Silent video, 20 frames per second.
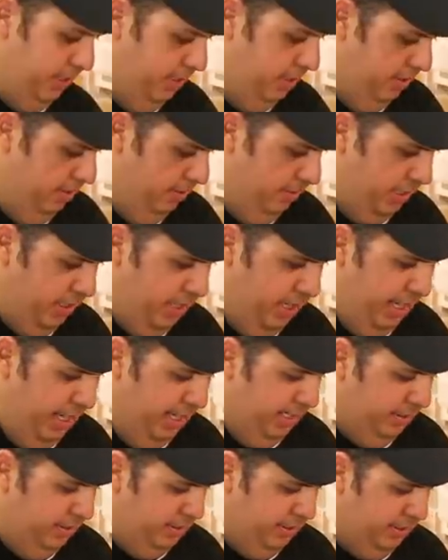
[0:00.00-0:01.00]
we go. I'm gonna
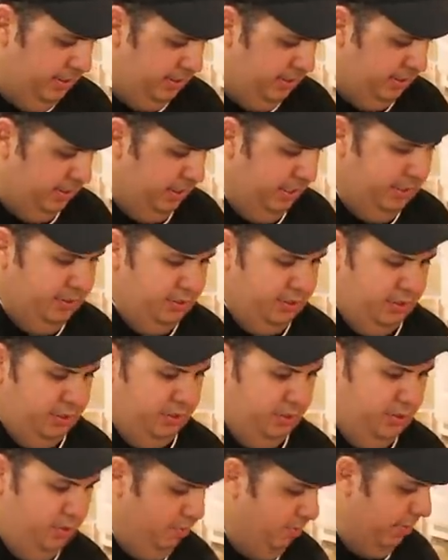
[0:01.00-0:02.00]
add this
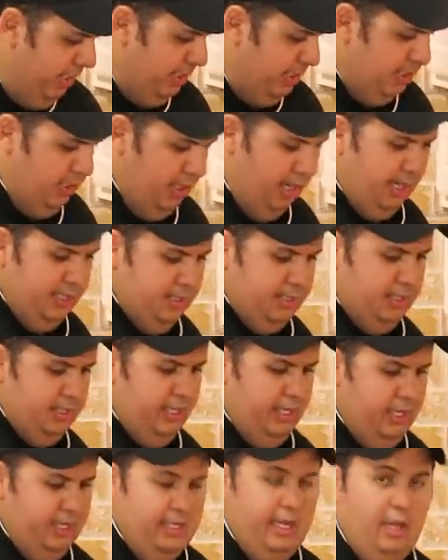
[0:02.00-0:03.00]
into my sauce
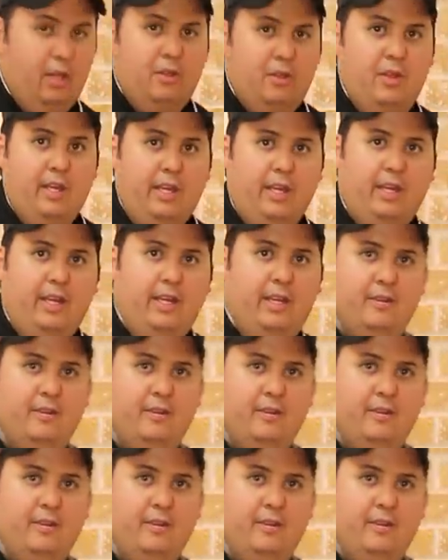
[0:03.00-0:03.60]
and that'll thicken